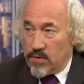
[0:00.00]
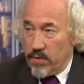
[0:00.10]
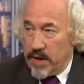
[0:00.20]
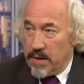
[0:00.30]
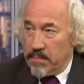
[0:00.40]

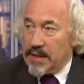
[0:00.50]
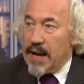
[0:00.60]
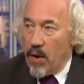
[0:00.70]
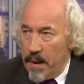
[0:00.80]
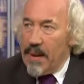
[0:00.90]
already, but
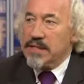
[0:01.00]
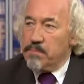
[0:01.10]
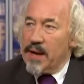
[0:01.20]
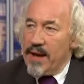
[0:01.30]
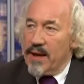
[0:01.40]
now I
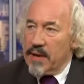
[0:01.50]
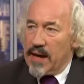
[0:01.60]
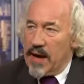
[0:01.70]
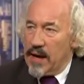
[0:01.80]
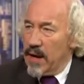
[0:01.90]
must play him
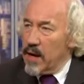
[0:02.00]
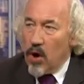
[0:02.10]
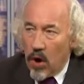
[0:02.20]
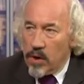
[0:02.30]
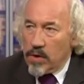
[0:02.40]
again. I
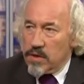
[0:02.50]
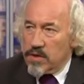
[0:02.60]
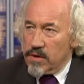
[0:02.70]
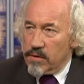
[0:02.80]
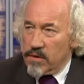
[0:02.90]
long
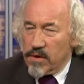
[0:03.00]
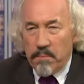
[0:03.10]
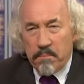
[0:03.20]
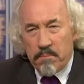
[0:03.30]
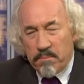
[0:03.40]
to
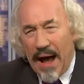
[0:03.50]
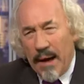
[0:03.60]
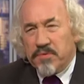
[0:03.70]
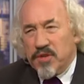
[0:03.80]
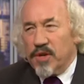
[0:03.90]

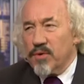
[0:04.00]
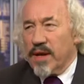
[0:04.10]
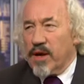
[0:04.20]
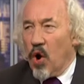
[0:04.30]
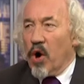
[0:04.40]

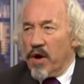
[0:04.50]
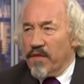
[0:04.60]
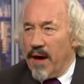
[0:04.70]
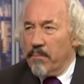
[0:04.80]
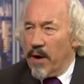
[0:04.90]
absolutely conquer
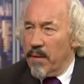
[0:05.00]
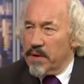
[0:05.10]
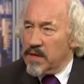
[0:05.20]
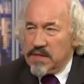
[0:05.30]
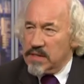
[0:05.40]
that part
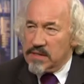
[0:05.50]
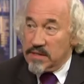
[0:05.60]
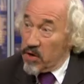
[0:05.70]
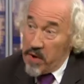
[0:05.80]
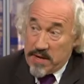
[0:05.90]
because it's
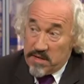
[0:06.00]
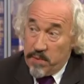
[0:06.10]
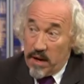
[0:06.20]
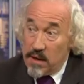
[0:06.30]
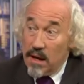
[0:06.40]
the greatest
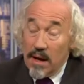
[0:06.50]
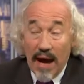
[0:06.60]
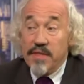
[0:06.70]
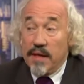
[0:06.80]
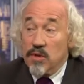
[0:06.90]
part,
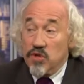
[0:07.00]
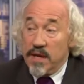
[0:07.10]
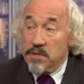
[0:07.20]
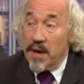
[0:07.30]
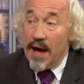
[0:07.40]
I think, that
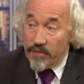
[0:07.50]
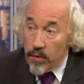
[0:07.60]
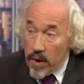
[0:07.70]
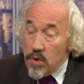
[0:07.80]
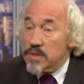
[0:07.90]
Shakespeare ever
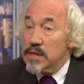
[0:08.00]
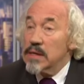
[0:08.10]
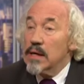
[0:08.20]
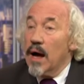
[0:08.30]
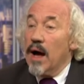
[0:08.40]
wrote.
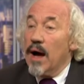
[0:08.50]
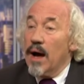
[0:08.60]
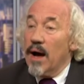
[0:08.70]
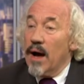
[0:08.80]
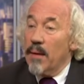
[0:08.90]

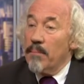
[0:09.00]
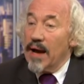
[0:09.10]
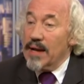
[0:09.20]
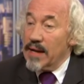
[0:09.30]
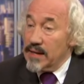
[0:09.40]

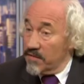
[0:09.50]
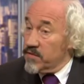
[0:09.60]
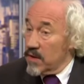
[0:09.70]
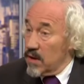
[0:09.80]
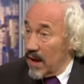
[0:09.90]
I'd love
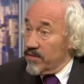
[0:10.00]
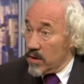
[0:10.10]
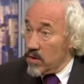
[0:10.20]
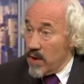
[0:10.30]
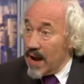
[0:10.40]
to have a
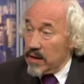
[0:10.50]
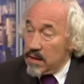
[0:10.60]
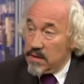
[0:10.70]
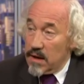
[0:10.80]
crack at